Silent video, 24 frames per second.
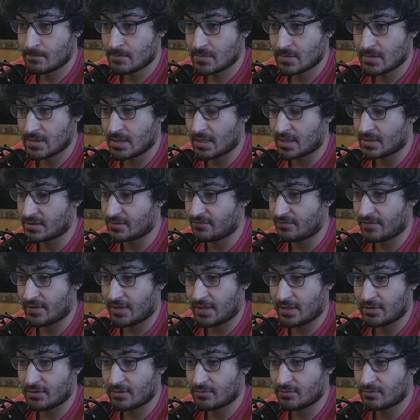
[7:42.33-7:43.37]
That's
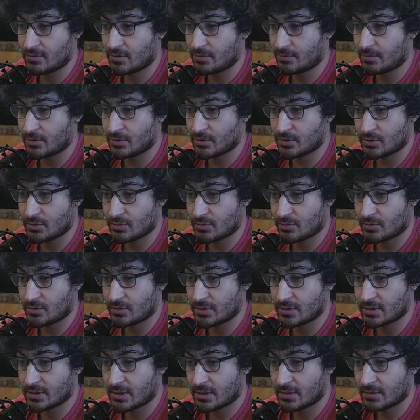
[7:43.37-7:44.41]
value. He put a Zoro in
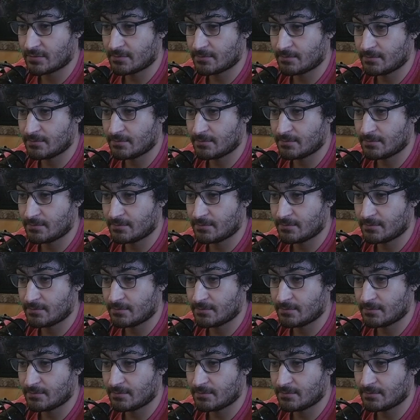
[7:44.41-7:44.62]
his hand.